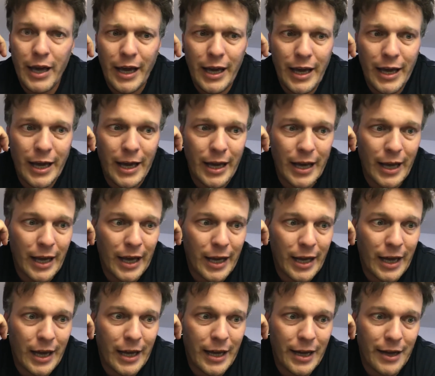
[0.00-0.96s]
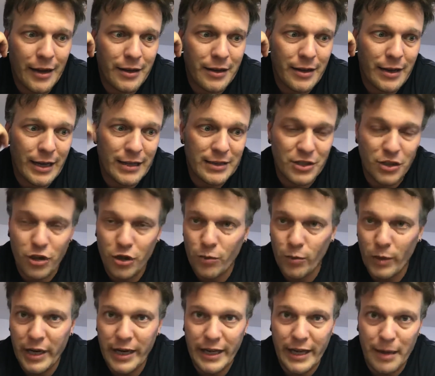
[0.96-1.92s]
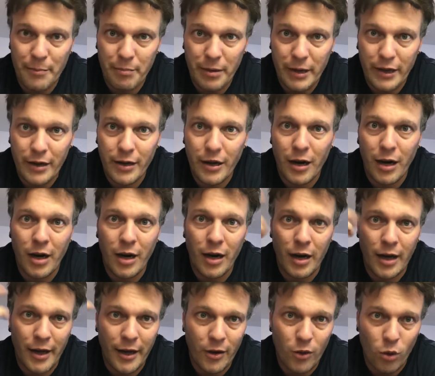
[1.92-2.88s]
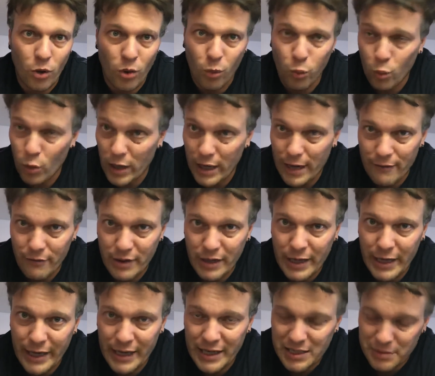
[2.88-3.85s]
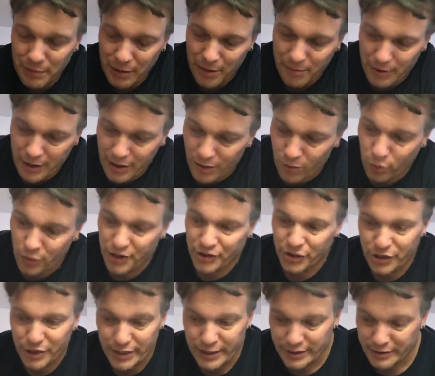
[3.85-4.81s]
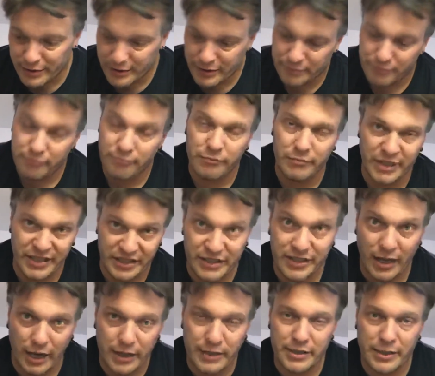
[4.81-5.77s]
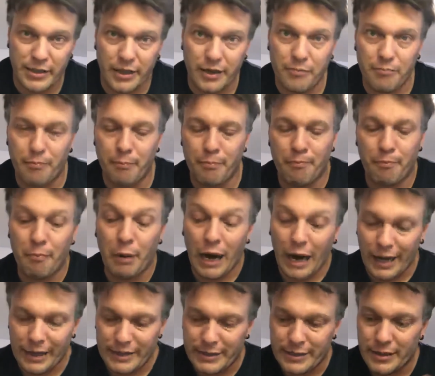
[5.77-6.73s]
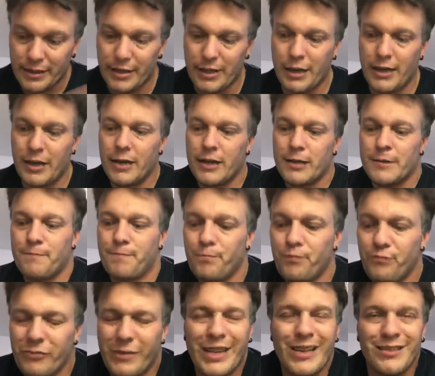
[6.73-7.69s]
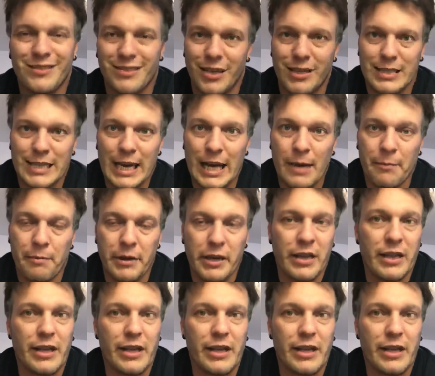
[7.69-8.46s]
and that's a good way to get pink eye or whatever the case may be, which is disgusting, but it does happen.